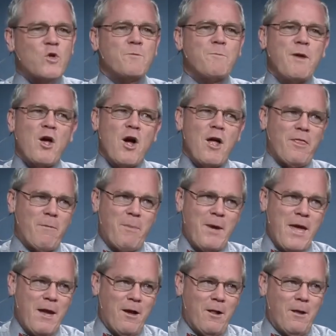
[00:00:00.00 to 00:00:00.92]
beyond the
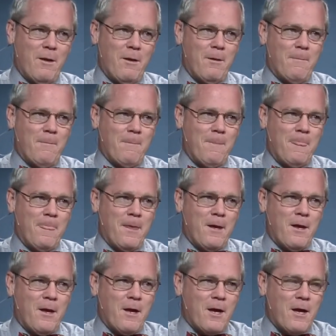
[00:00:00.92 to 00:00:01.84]
pale.
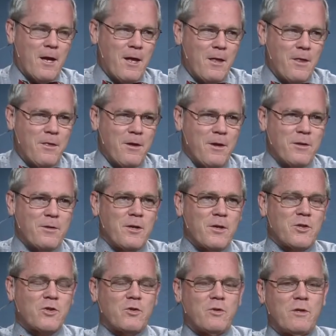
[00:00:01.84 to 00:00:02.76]

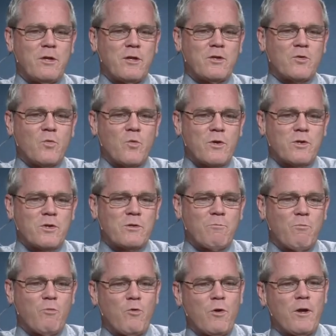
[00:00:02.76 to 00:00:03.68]
This was
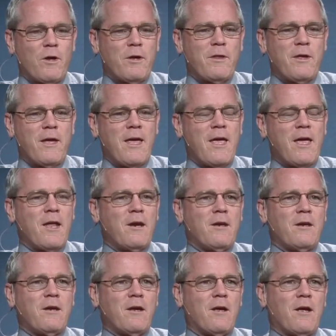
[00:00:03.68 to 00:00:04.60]
really the
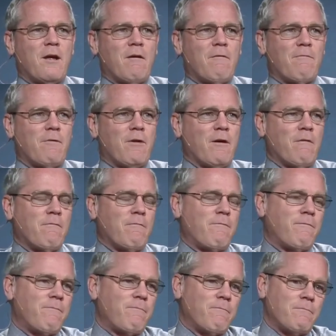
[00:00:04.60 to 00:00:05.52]
end
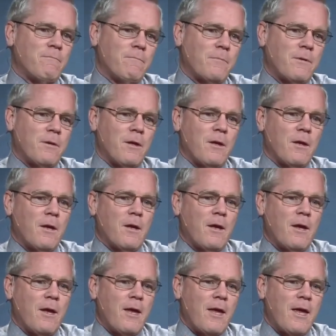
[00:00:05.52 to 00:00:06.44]
of
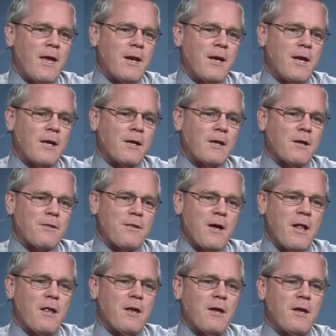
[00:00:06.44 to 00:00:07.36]

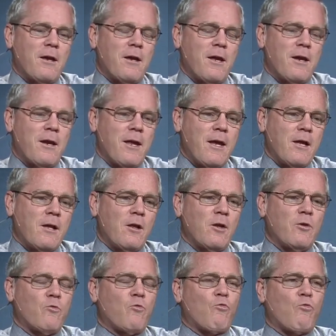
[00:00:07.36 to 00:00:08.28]
Catholic, and
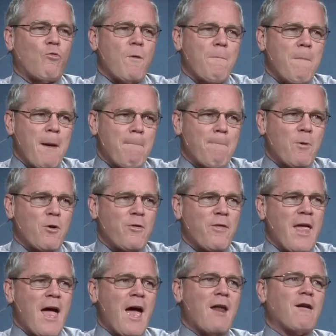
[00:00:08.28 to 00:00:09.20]
England remembered
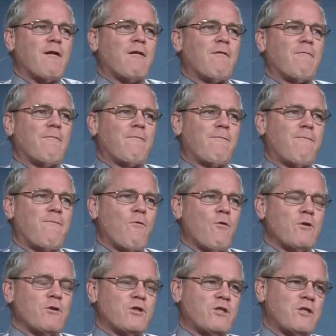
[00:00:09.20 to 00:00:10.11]
that
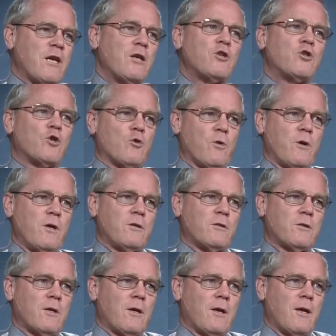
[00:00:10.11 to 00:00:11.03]
for
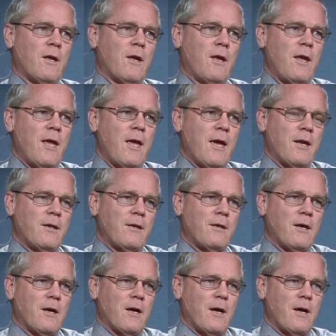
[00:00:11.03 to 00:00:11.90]
centuries, and